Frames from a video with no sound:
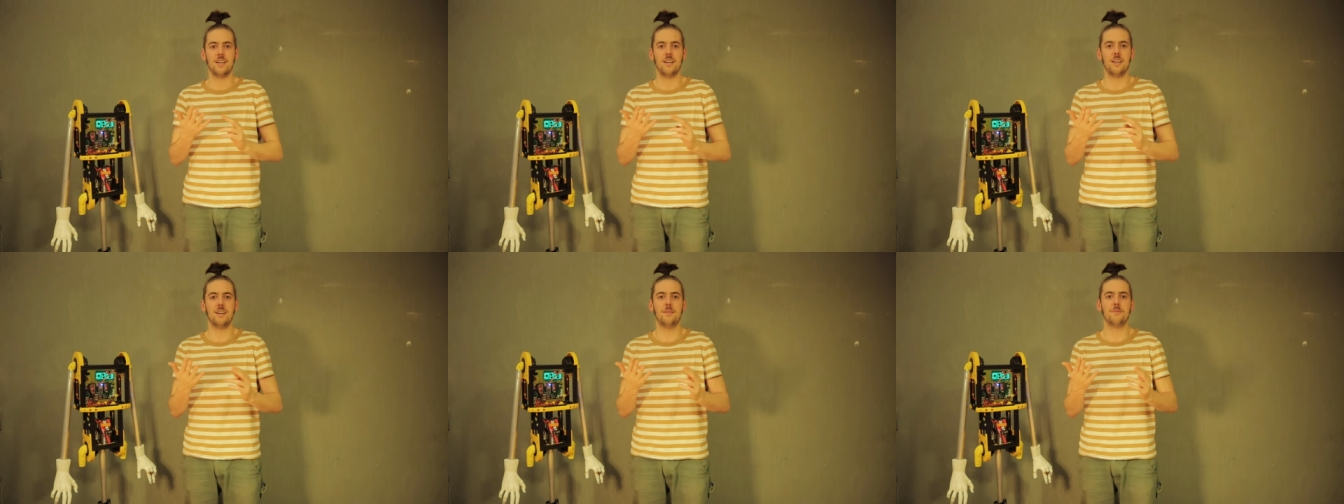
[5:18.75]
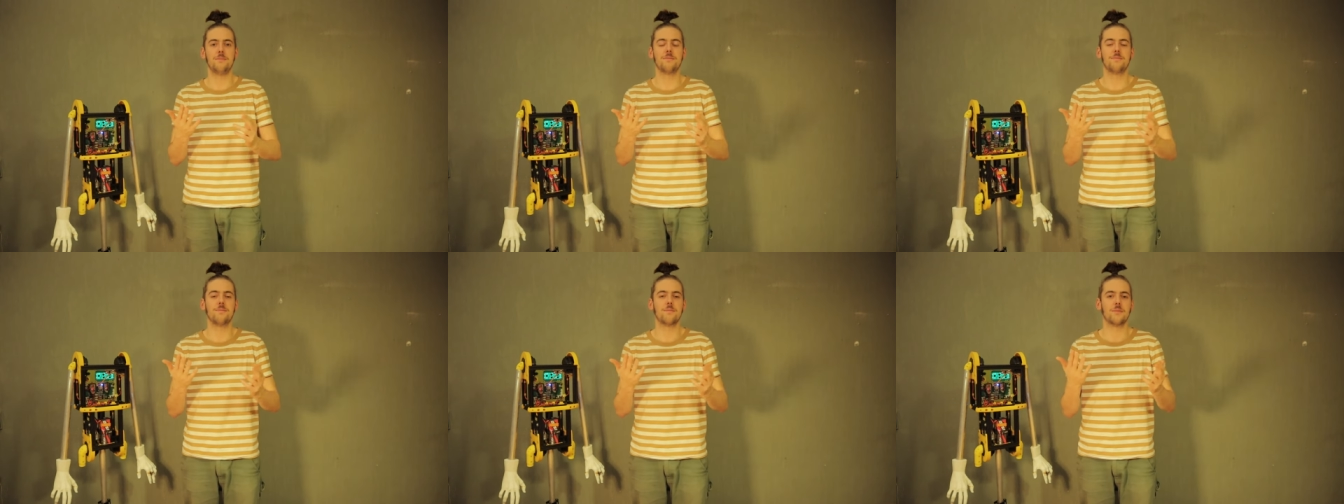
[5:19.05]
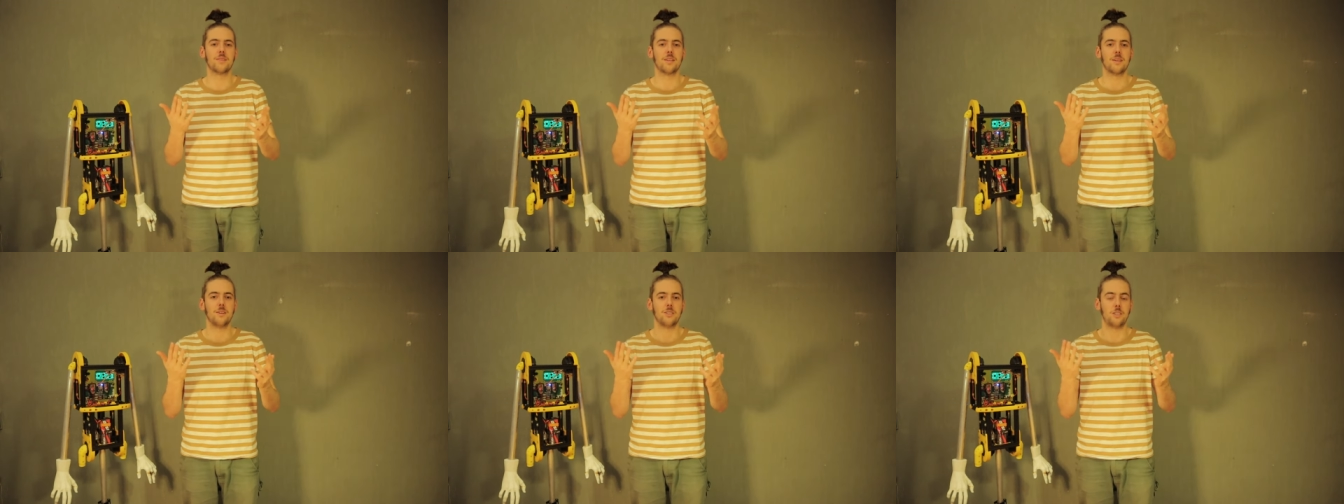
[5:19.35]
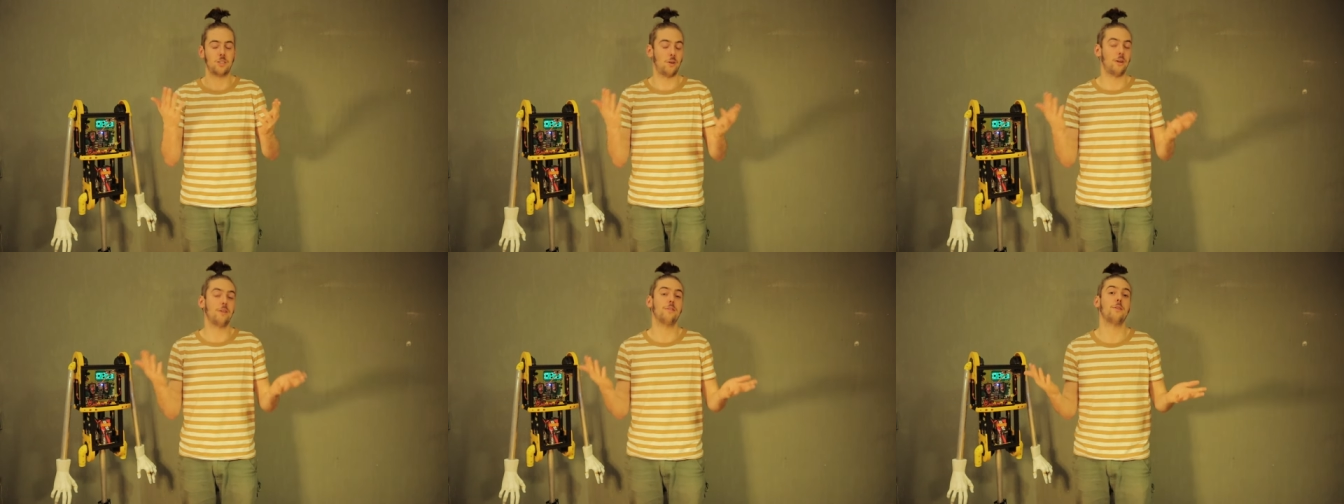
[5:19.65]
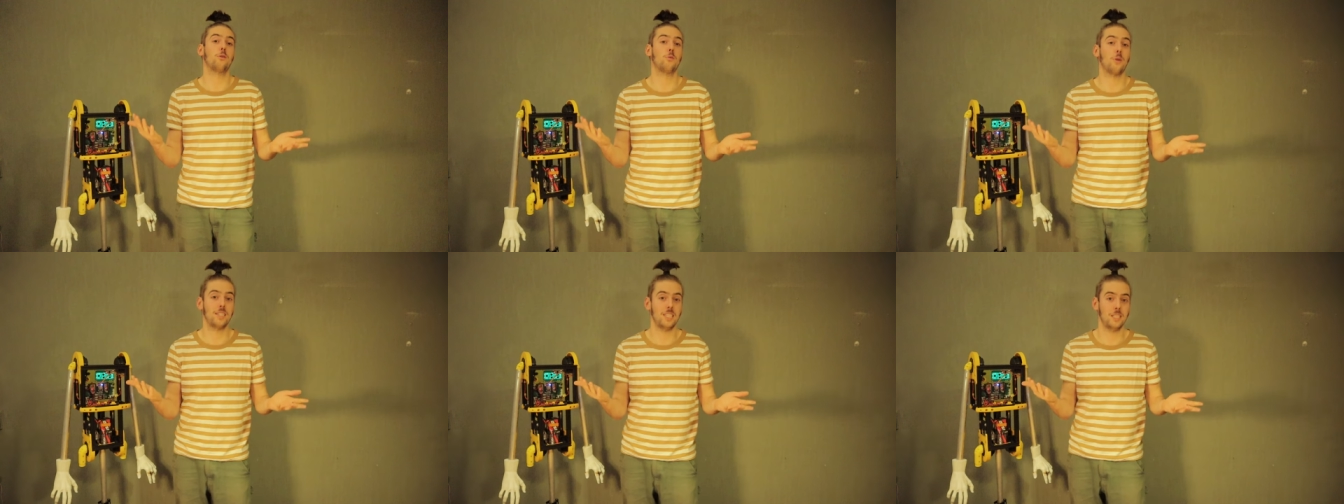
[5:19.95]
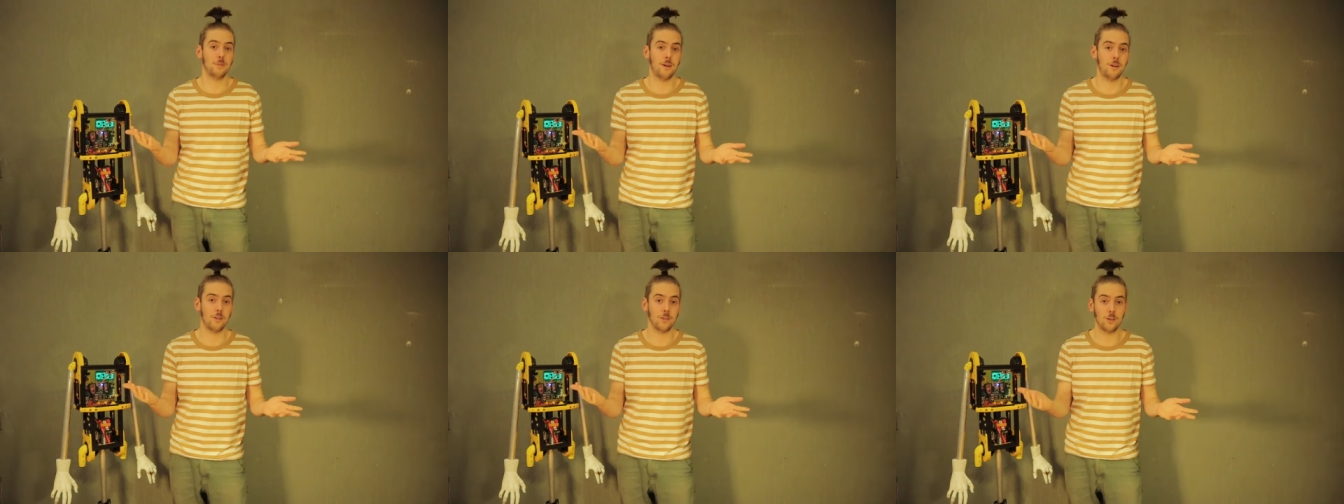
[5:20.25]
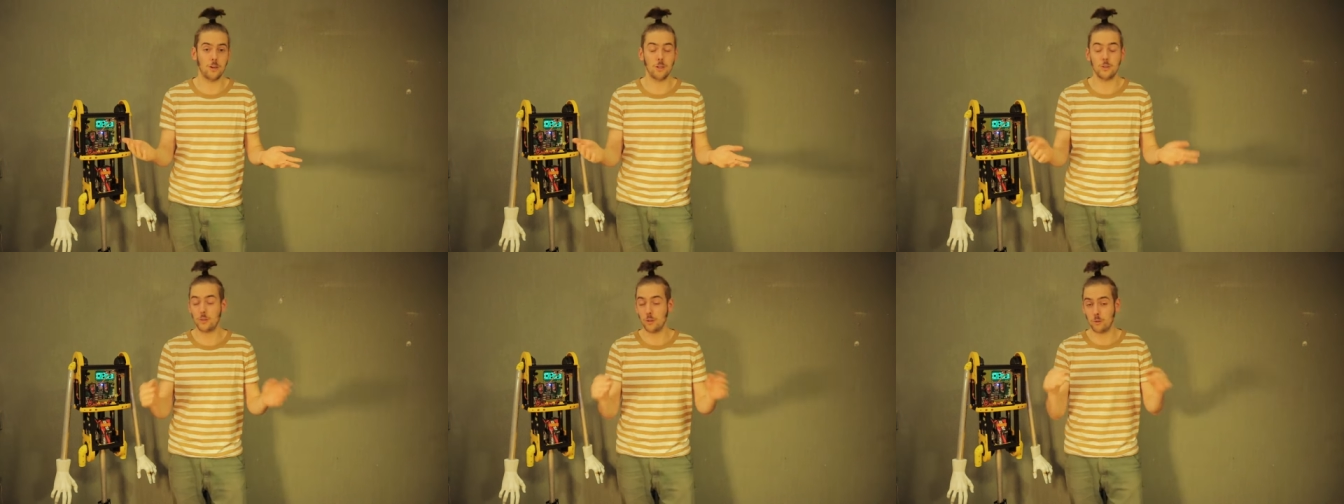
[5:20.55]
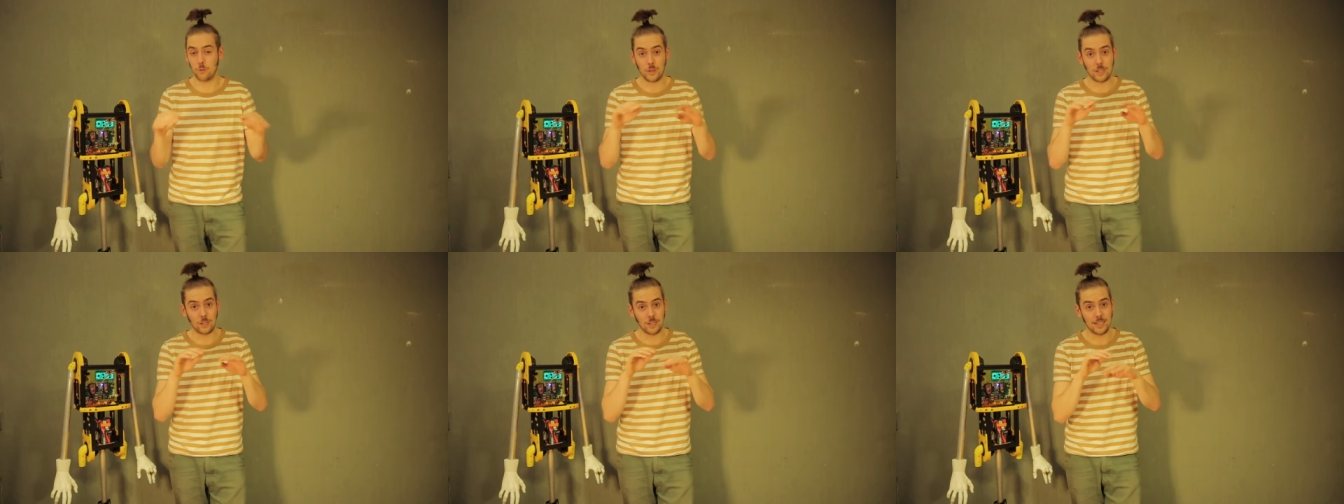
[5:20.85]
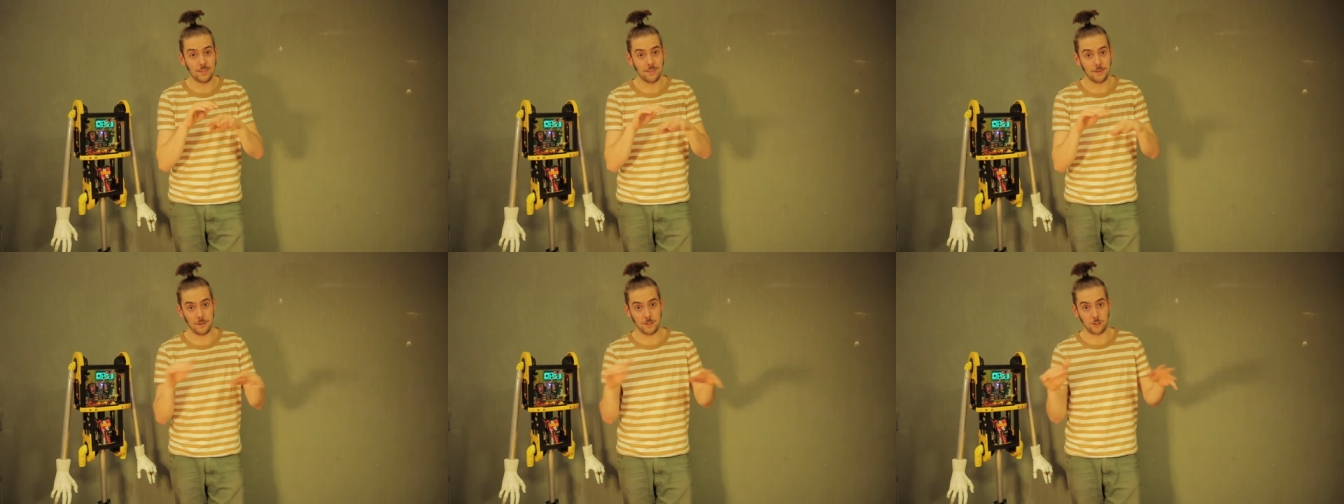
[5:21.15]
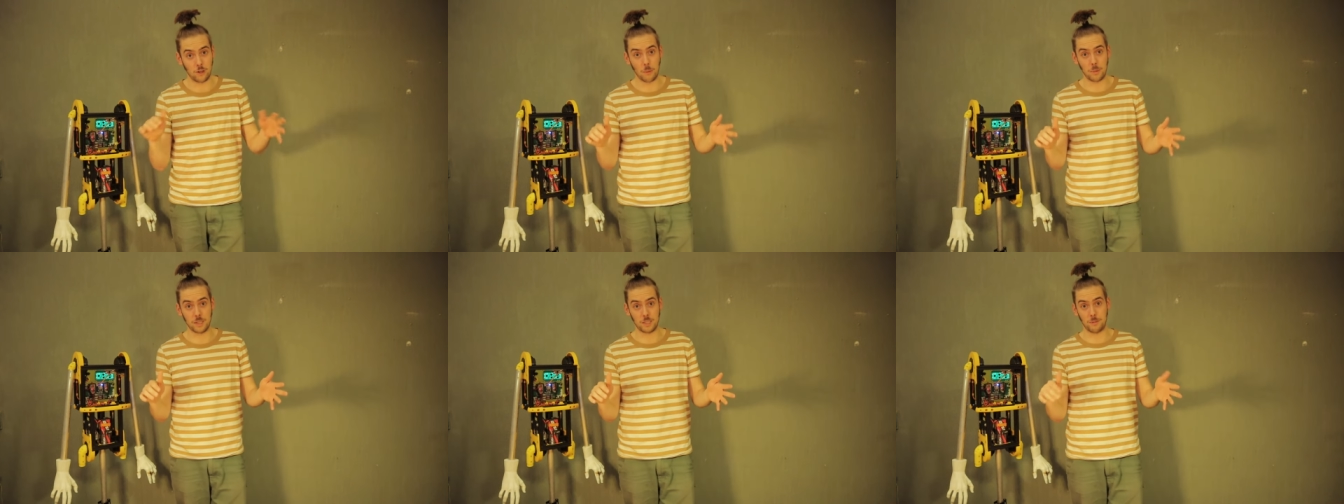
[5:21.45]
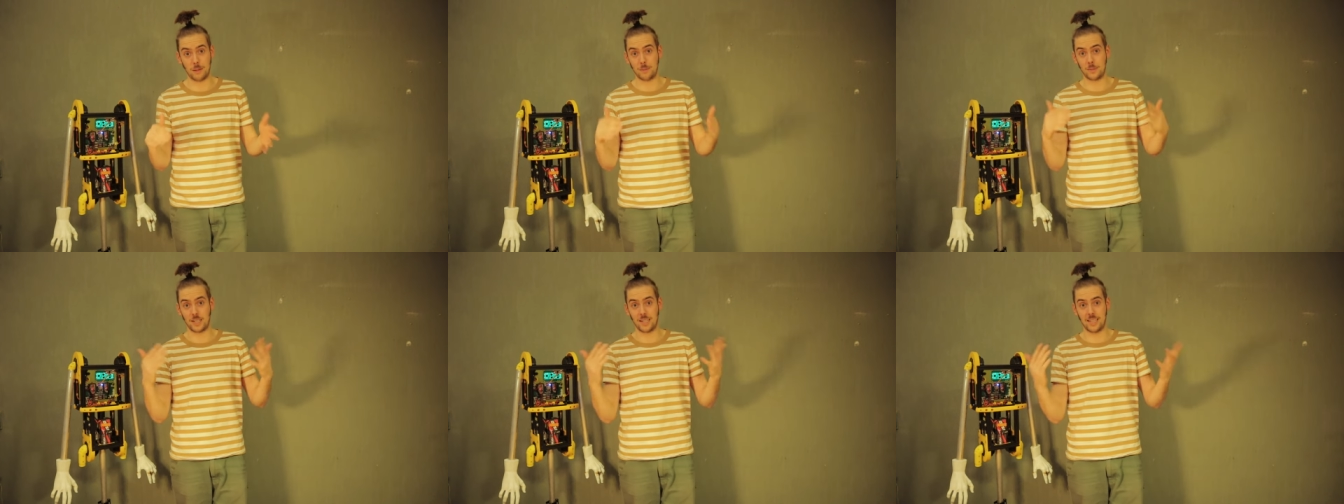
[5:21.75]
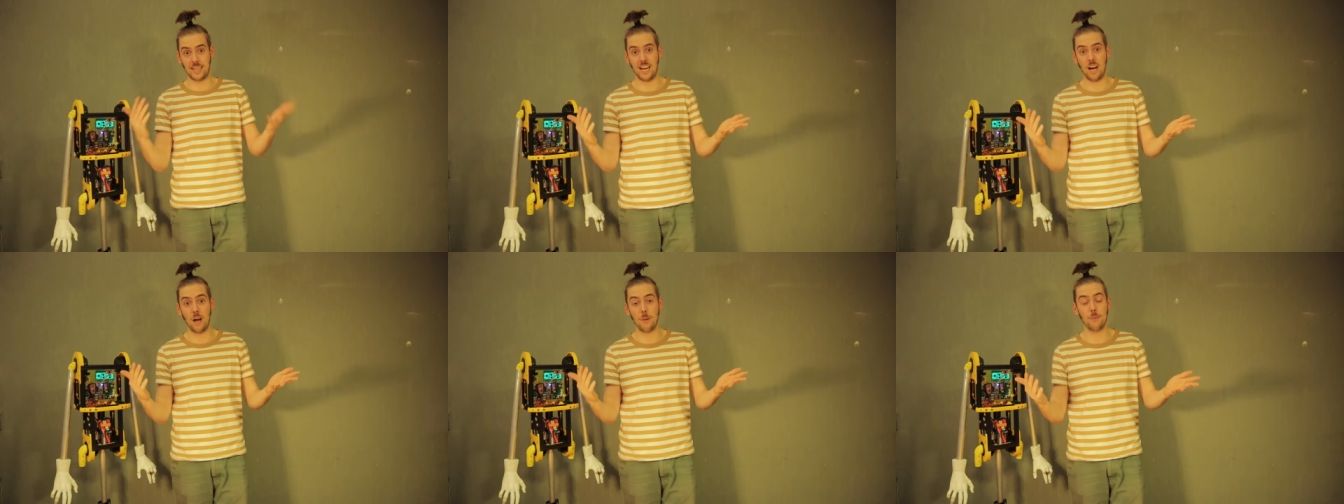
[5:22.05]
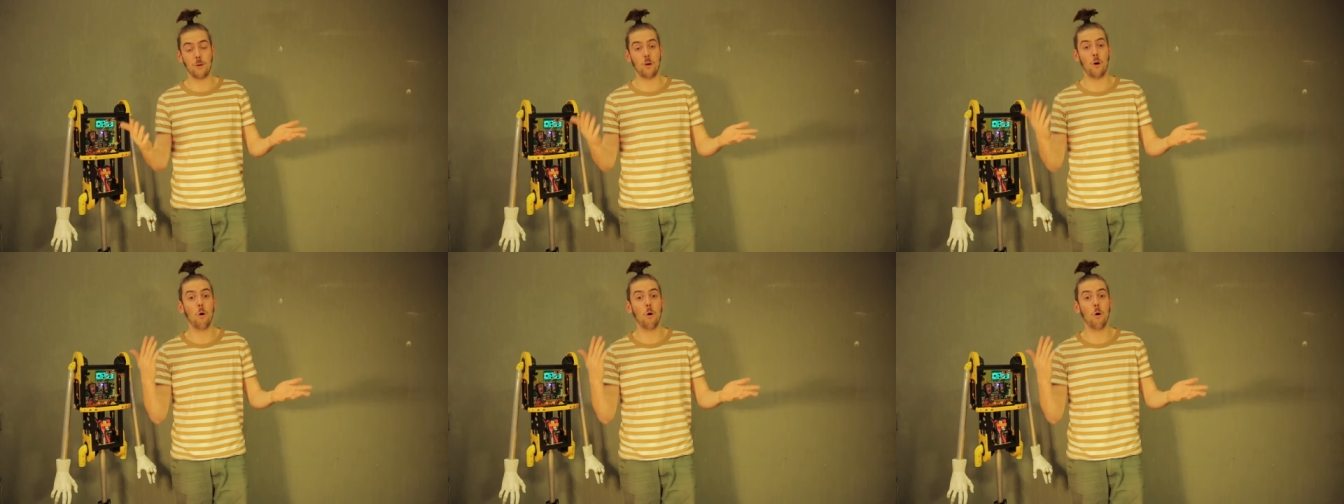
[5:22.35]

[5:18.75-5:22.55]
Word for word: Um, so if you have questions about those, feel free to leave them in the comments, perhaps I can help.